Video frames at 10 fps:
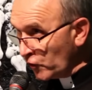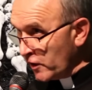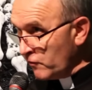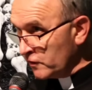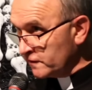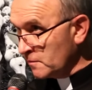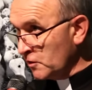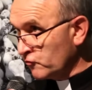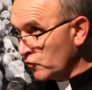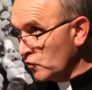together.
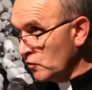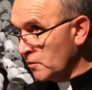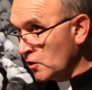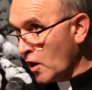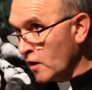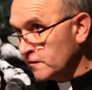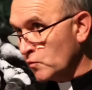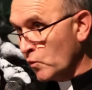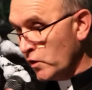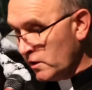He'd always been
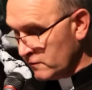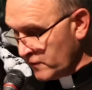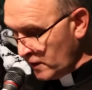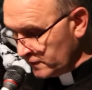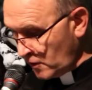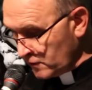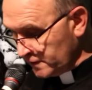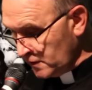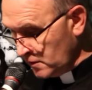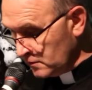Robbie's protector,
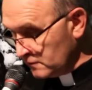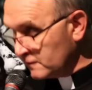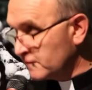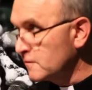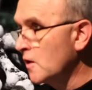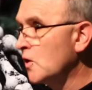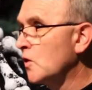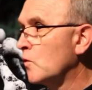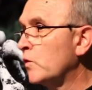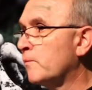teaching him to swing a